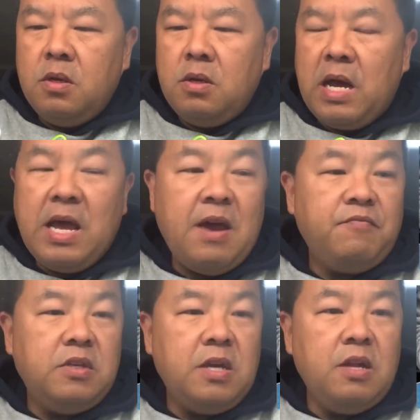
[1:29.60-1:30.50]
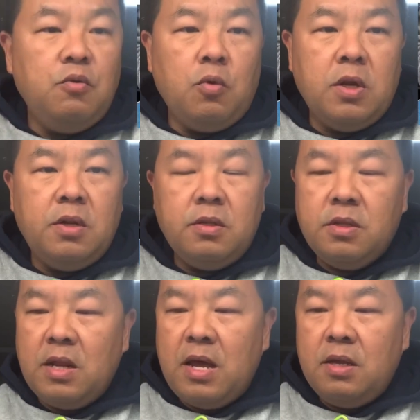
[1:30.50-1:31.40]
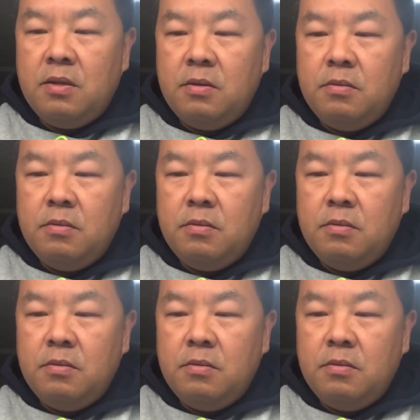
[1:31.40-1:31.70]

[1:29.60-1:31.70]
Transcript: I have the other one that I